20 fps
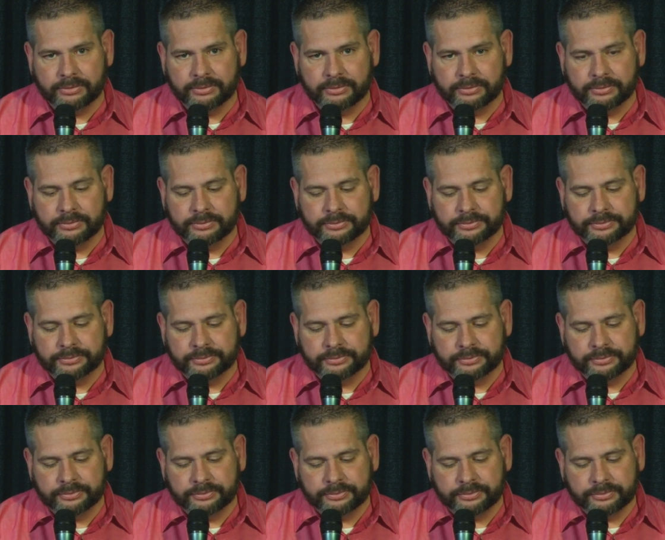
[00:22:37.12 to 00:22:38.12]

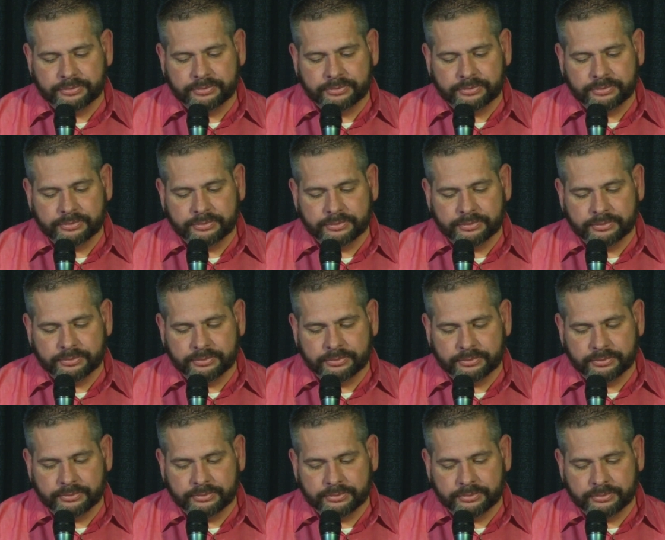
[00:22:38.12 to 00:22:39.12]

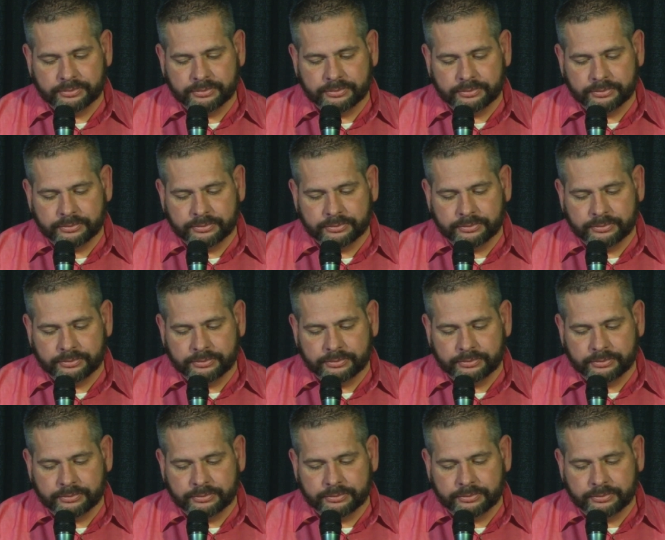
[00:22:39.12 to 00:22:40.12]

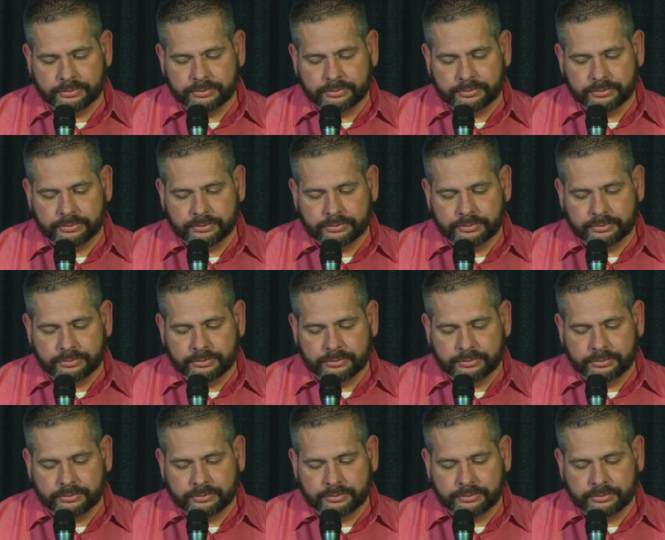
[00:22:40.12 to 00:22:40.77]
Nobody speaks.